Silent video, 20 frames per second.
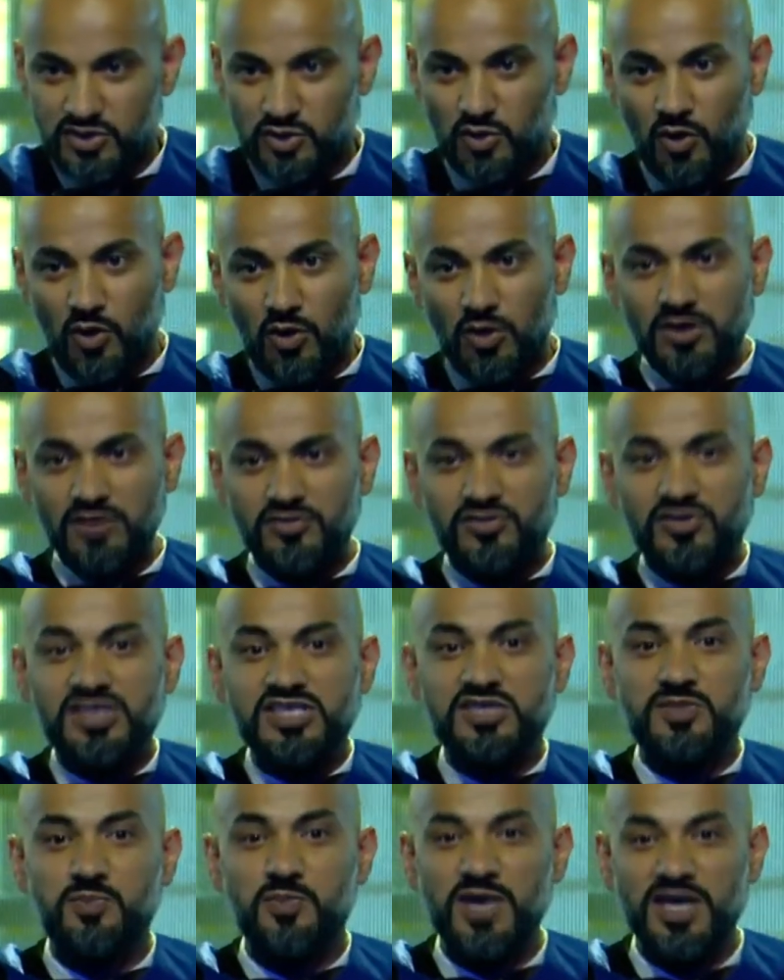So all of
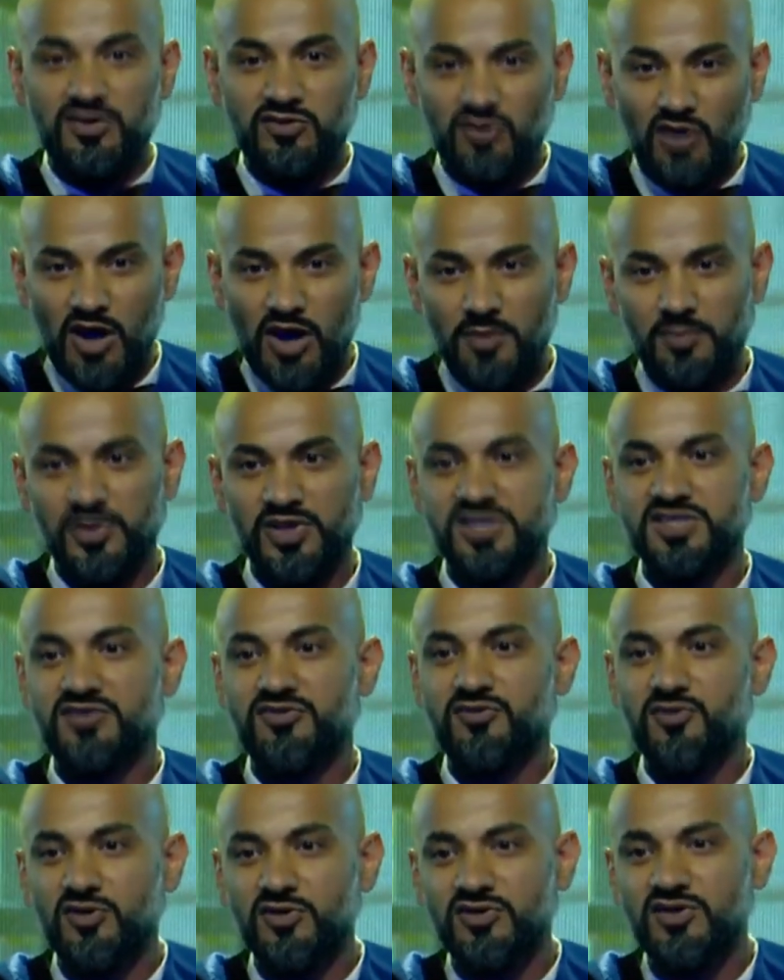these big topics a
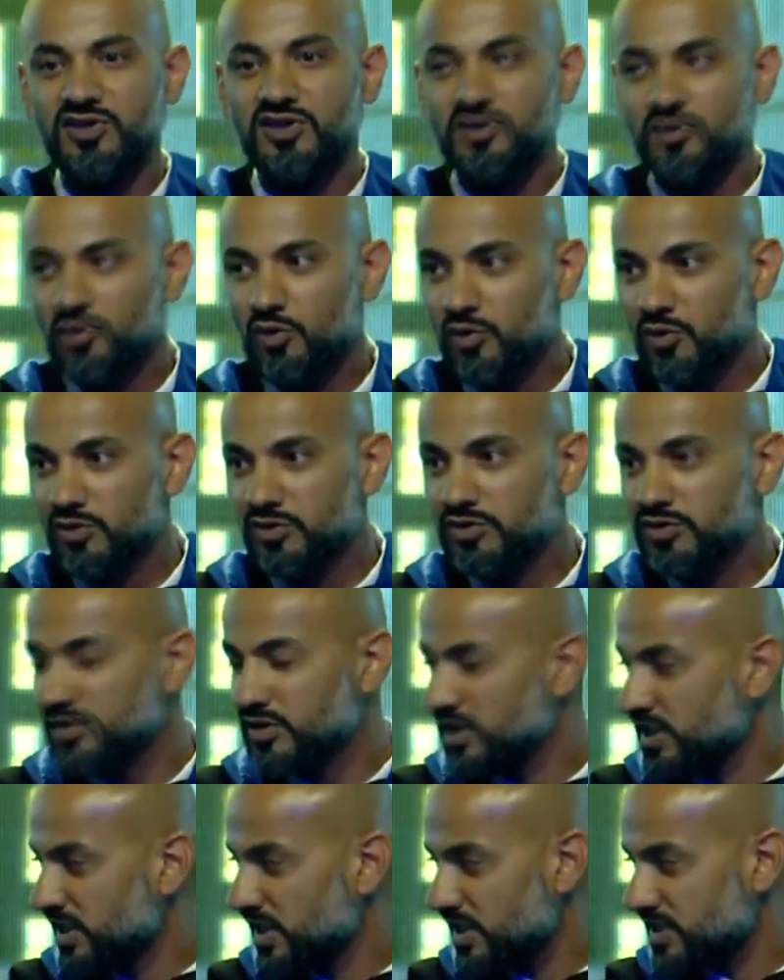
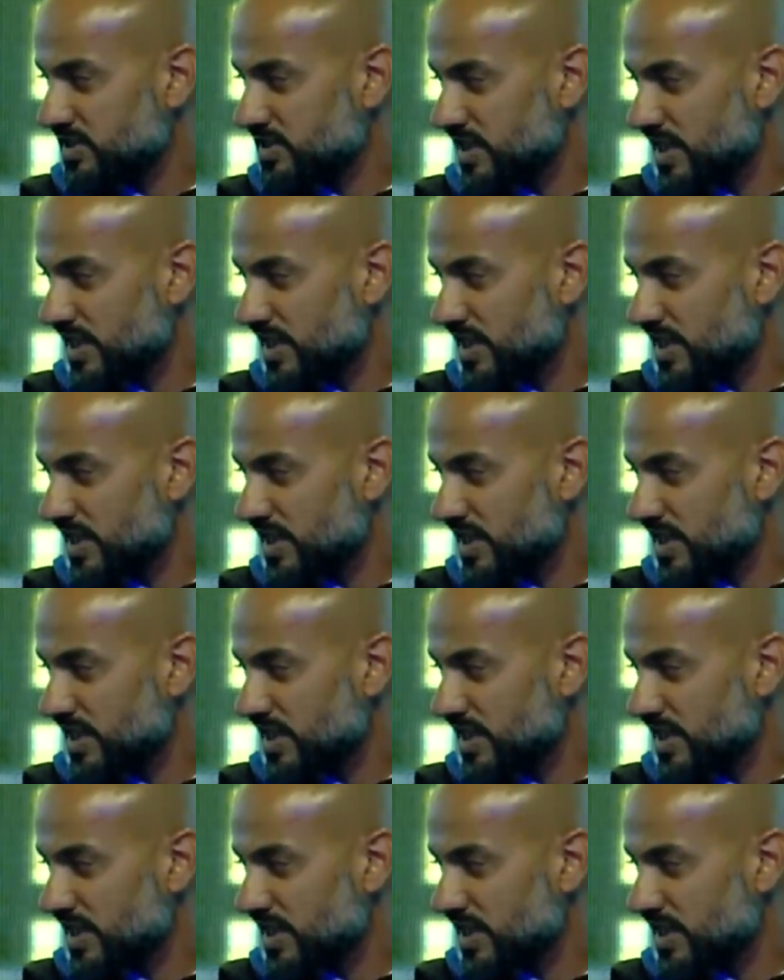14-year-old is